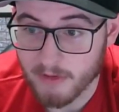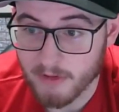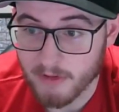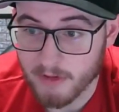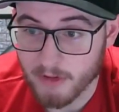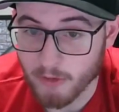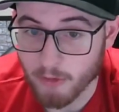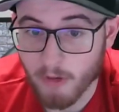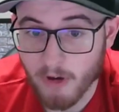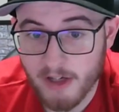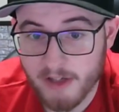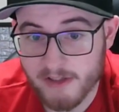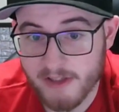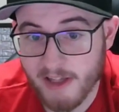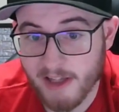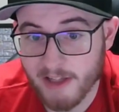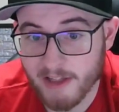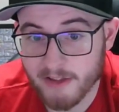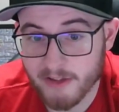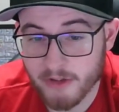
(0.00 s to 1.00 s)
you watch
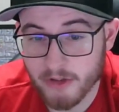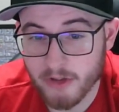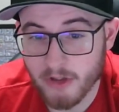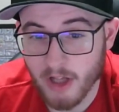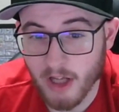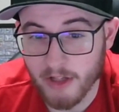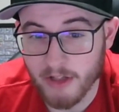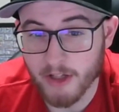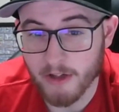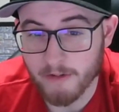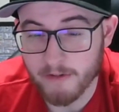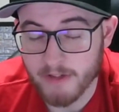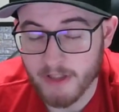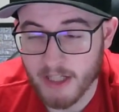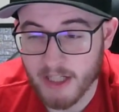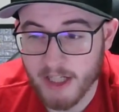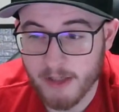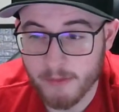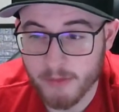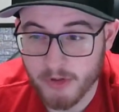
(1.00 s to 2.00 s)
that enough
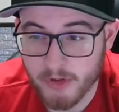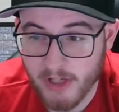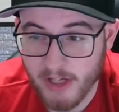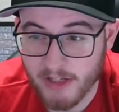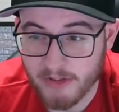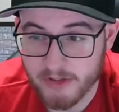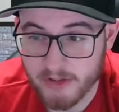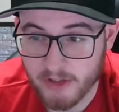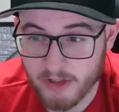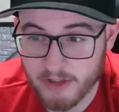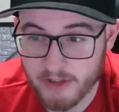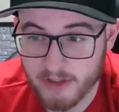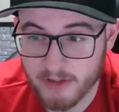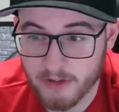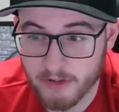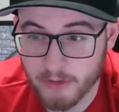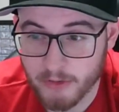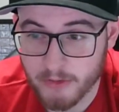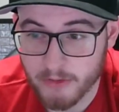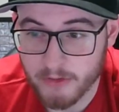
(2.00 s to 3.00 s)
times, you kind of start to
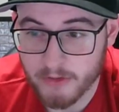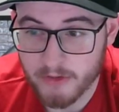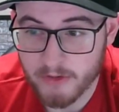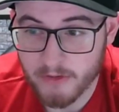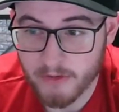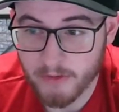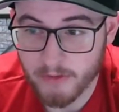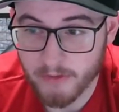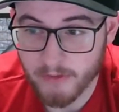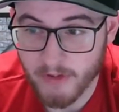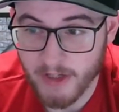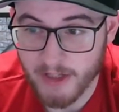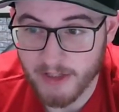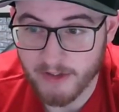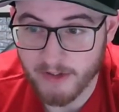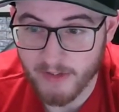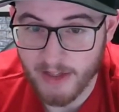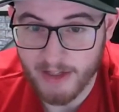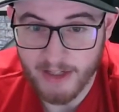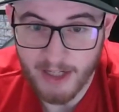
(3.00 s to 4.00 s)
lose faith
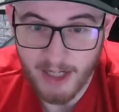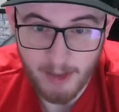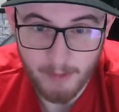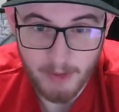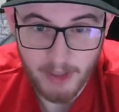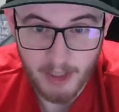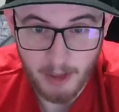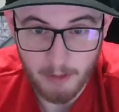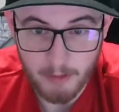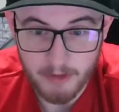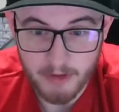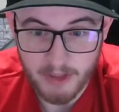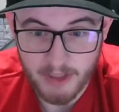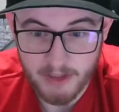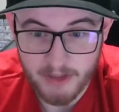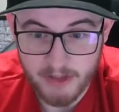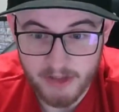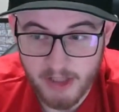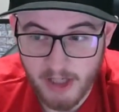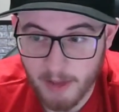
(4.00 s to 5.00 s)
in that guy being able to get
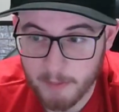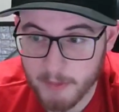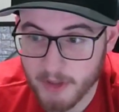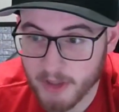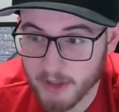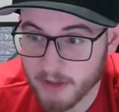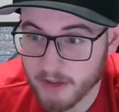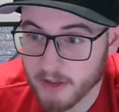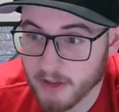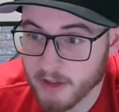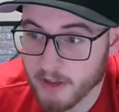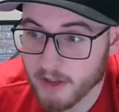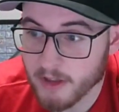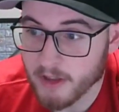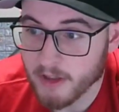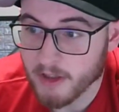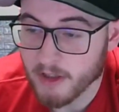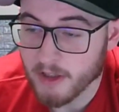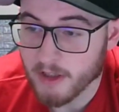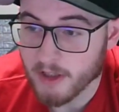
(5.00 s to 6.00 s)
the job done.
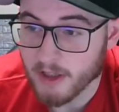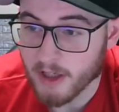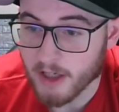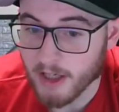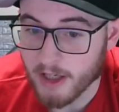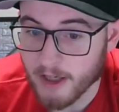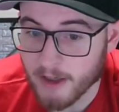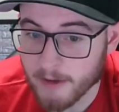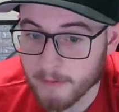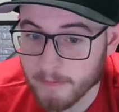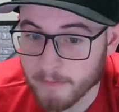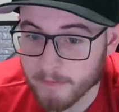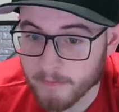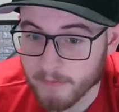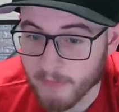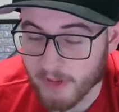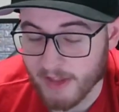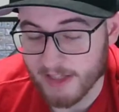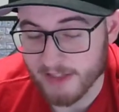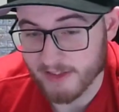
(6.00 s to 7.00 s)

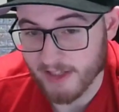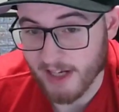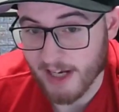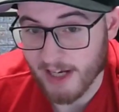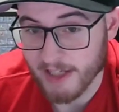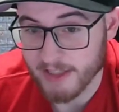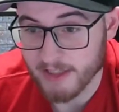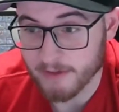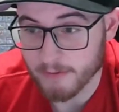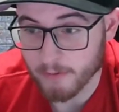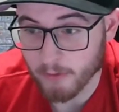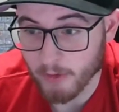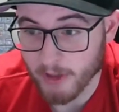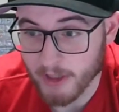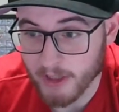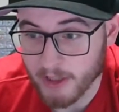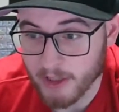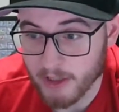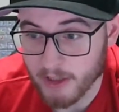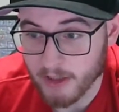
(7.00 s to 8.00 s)
And that's kind of
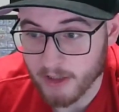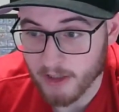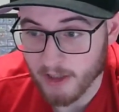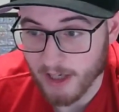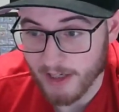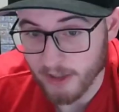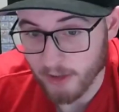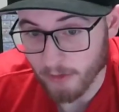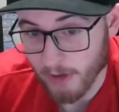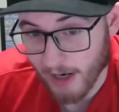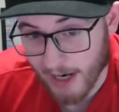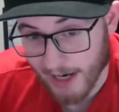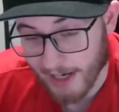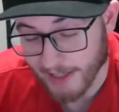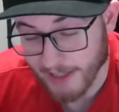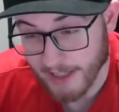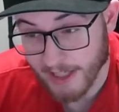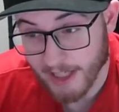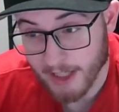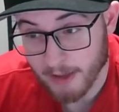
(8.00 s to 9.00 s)
where I know I
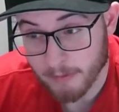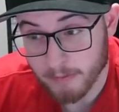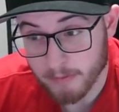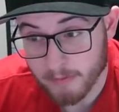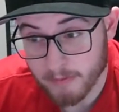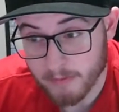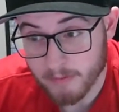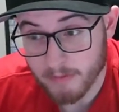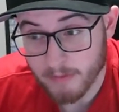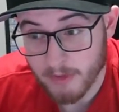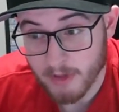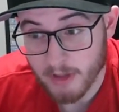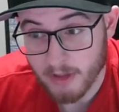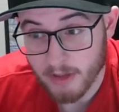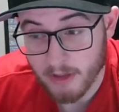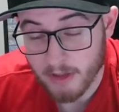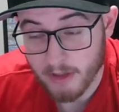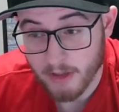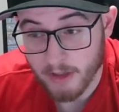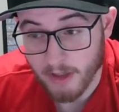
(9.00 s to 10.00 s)
am,
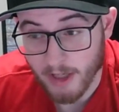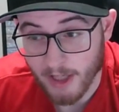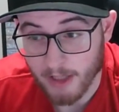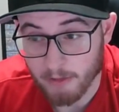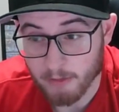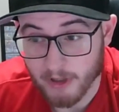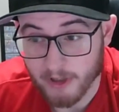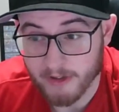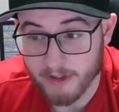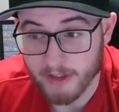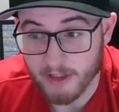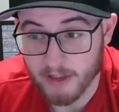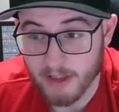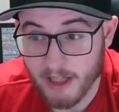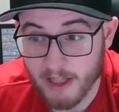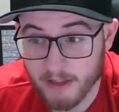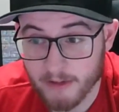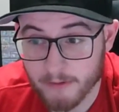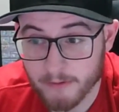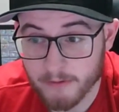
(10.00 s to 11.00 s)
and where I think a
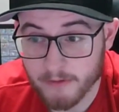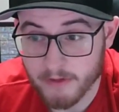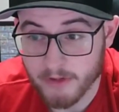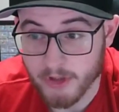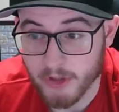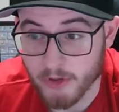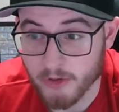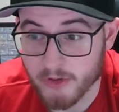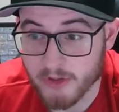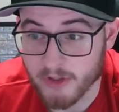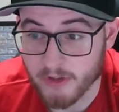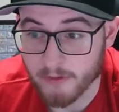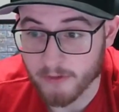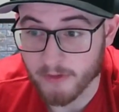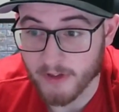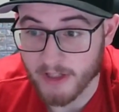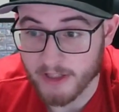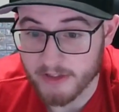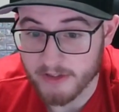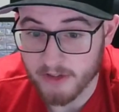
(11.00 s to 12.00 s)
lot of Houston
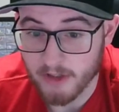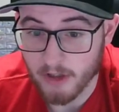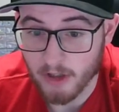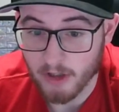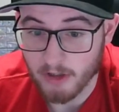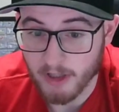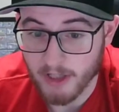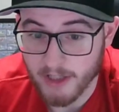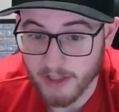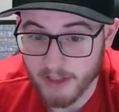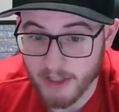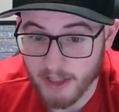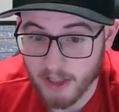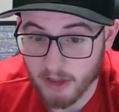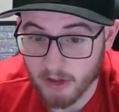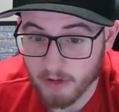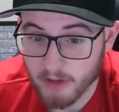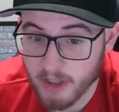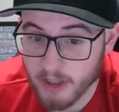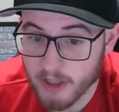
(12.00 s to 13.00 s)
fans are right now.